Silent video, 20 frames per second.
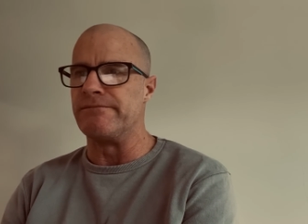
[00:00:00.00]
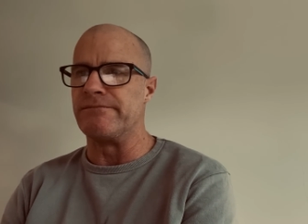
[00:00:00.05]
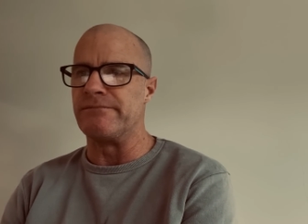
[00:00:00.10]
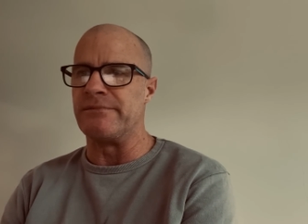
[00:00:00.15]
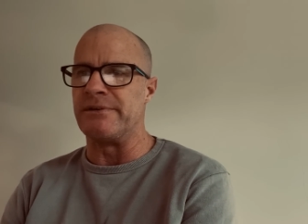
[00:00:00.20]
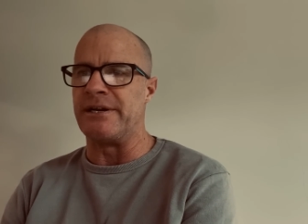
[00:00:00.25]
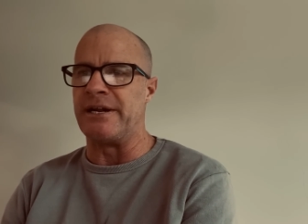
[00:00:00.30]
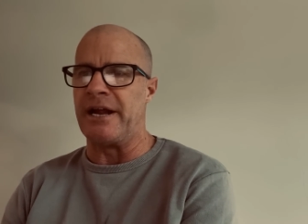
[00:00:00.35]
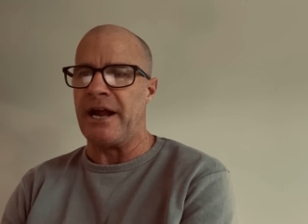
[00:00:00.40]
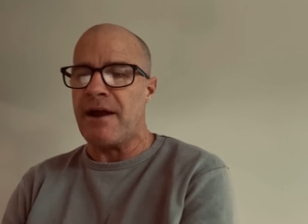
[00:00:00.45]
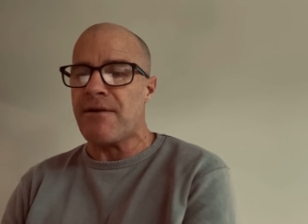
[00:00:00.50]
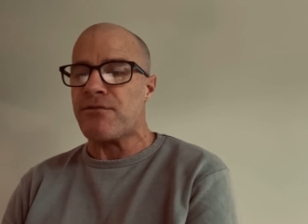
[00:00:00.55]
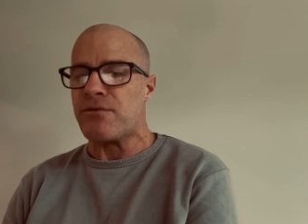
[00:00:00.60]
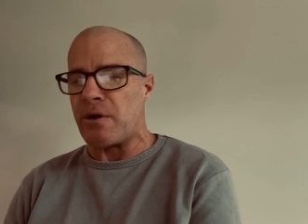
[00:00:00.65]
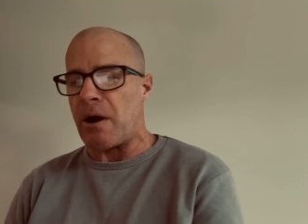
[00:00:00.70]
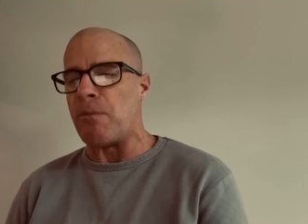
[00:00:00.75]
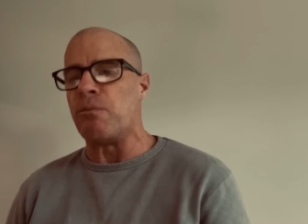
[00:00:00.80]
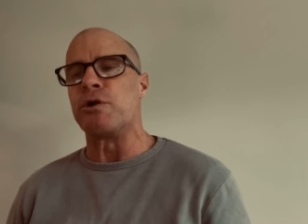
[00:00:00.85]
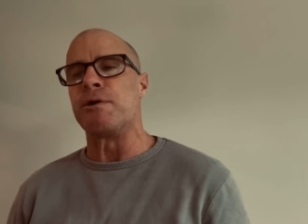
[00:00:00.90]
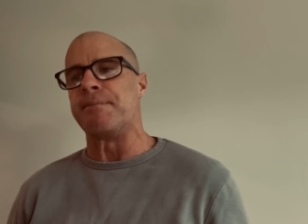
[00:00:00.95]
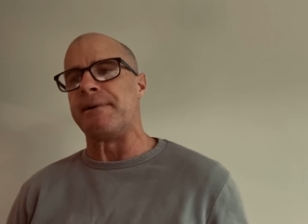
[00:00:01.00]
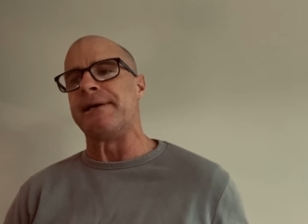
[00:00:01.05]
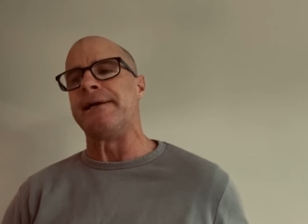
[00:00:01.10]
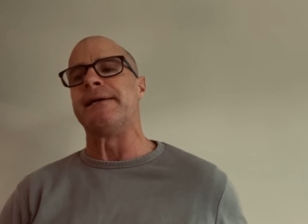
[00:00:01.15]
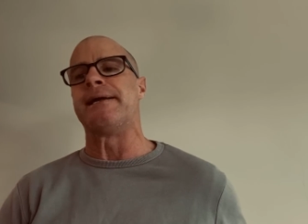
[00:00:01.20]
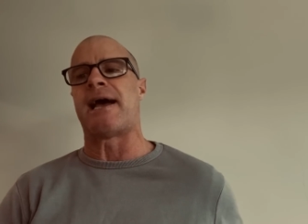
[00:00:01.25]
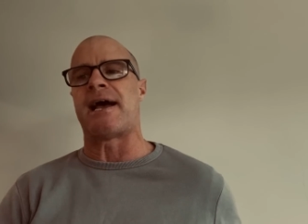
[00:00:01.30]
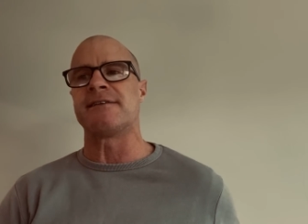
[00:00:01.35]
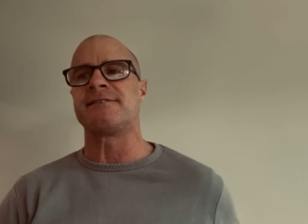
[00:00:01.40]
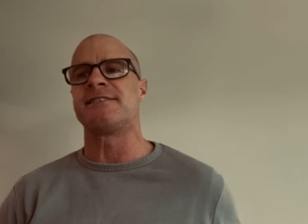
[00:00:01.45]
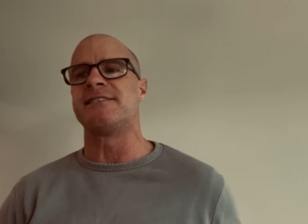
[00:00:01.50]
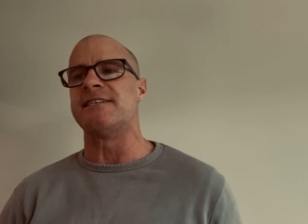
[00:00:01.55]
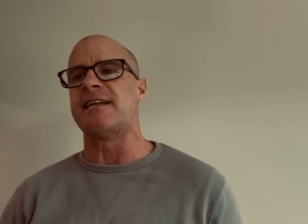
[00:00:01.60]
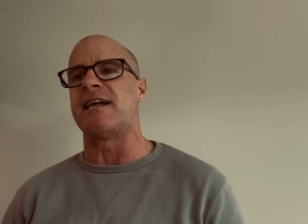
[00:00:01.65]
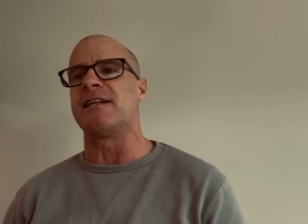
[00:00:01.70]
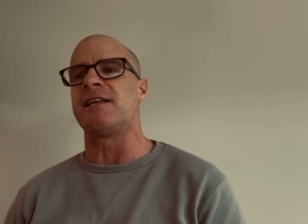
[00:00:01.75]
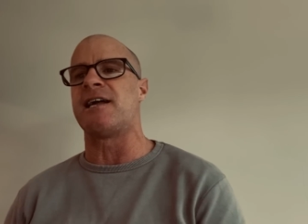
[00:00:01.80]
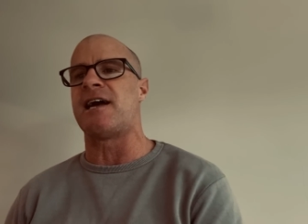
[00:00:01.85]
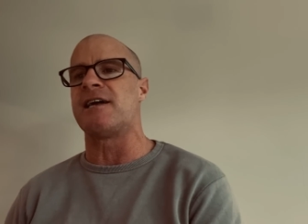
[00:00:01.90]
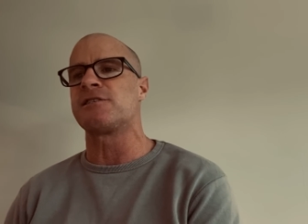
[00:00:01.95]
when everyone would have been gassing
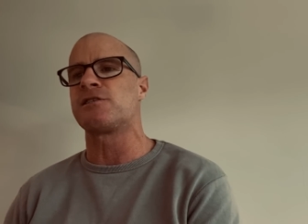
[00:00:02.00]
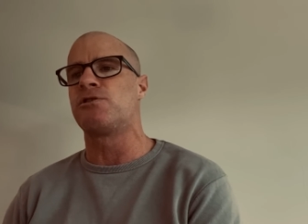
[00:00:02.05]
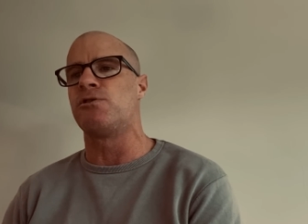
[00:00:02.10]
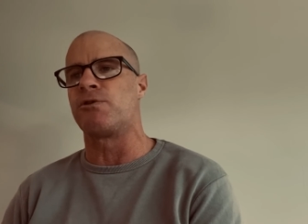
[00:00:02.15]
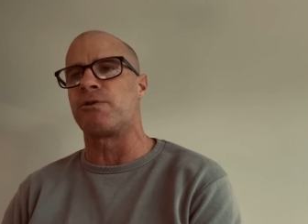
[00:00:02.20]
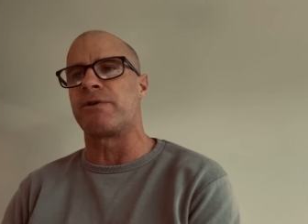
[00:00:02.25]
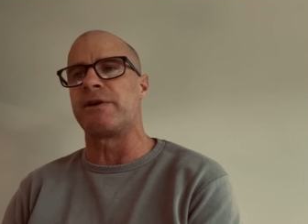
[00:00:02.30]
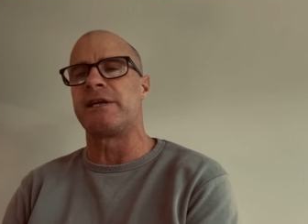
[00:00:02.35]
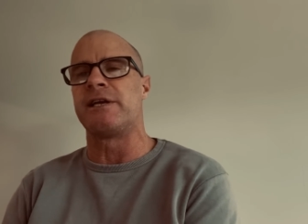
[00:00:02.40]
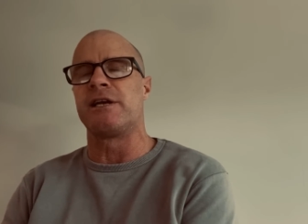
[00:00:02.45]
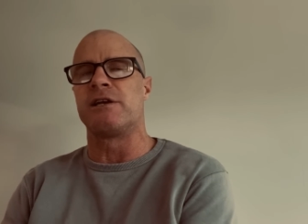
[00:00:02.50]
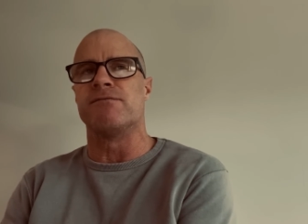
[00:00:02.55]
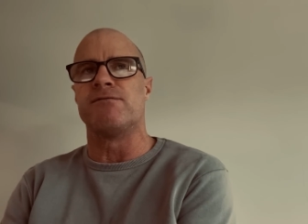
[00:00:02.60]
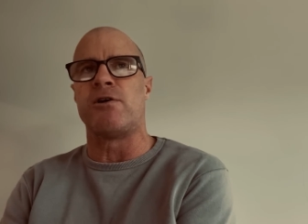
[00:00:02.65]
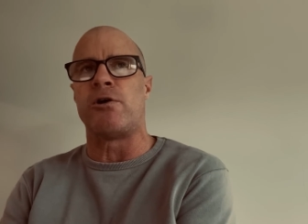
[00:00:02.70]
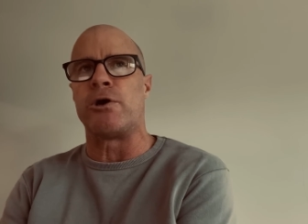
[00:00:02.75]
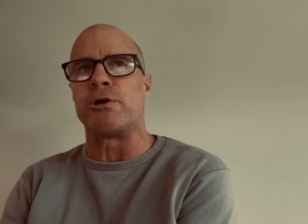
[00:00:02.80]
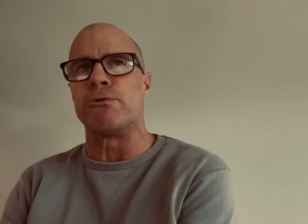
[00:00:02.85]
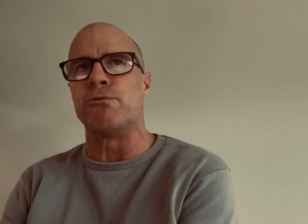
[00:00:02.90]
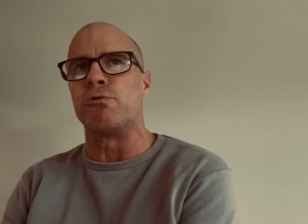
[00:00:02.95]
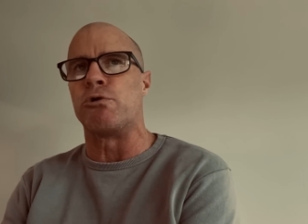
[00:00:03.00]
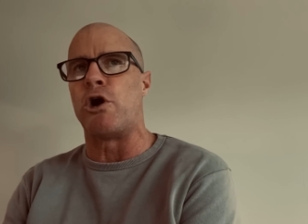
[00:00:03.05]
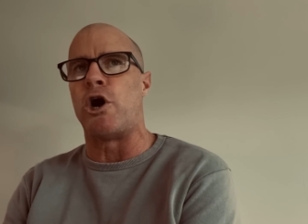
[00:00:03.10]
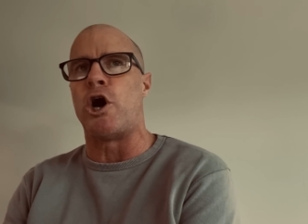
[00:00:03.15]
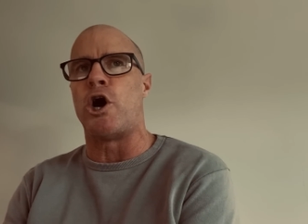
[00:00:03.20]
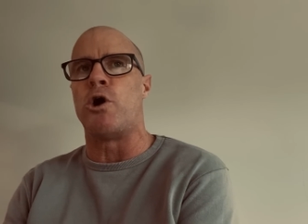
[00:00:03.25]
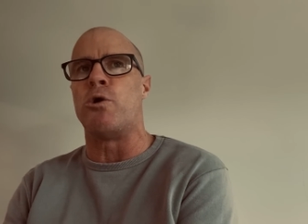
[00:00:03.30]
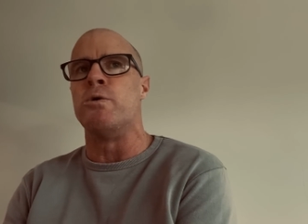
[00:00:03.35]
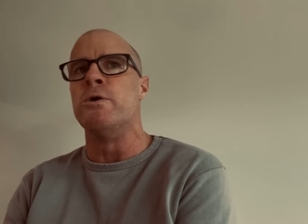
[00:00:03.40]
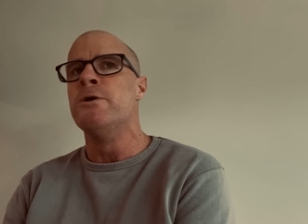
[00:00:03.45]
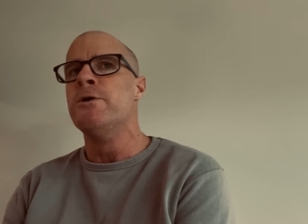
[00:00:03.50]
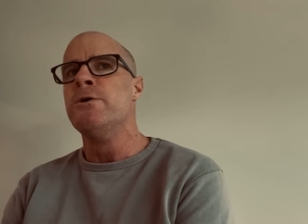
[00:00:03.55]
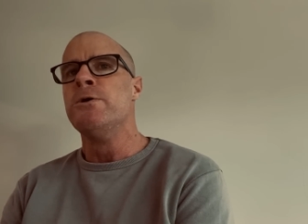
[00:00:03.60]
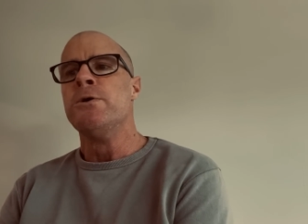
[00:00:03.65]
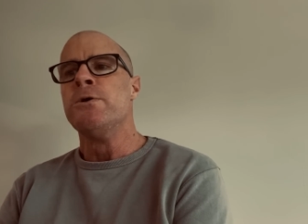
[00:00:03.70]
that last quarter and kick a vital goal,